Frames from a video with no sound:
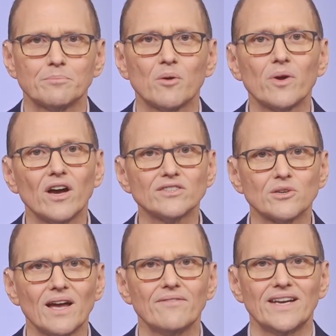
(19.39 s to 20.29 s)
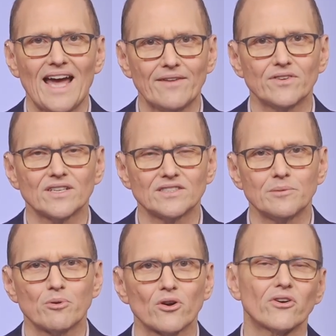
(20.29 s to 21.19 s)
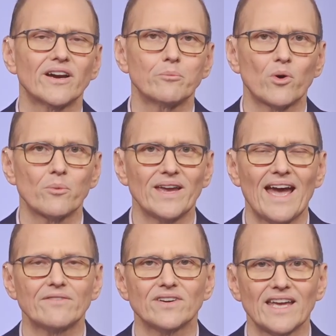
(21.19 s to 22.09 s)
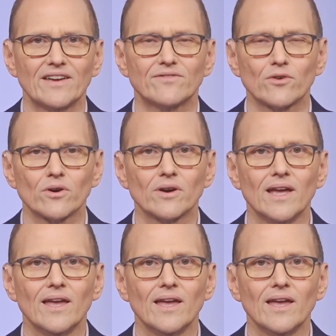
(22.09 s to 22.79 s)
but we also have an advocacy program where we advocate for